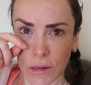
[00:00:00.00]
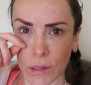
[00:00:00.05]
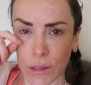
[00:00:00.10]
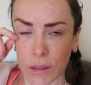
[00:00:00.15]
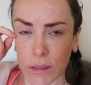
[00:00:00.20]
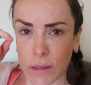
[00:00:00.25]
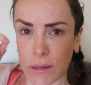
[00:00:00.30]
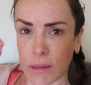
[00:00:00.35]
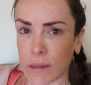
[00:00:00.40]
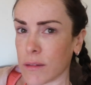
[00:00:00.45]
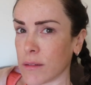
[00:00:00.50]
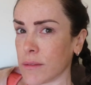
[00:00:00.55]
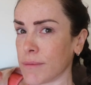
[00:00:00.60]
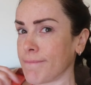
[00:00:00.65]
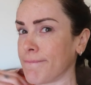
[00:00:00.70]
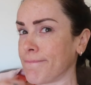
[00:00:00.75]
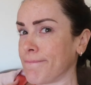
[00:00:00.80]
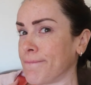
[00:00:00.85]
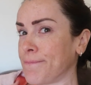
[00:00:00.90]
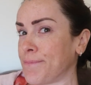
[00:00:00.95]
curly.
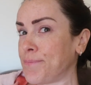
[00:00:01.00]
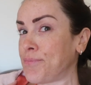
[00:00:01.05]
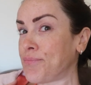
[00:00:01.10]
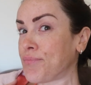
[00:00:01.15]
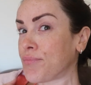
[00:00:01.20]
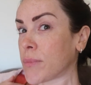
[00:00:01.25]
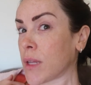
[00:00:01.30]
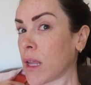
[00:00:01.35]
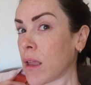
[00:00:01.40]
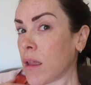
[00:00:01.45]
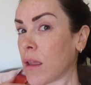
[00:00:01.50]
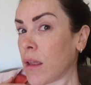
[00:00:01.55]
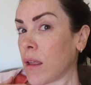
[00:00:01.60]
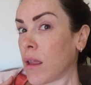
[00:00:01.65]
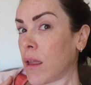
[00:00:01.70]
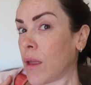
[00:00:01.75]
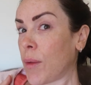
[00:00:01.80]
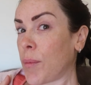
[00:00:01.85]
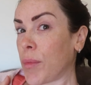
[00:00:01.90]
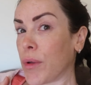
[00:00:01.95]

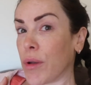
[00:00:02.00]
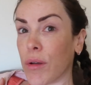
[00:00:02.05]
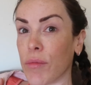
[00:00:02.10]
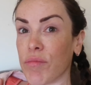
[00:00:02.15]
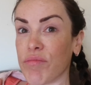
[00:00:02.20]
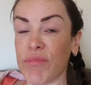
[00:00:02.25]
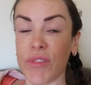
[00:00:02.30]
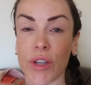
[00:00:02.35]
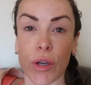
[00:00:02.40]
But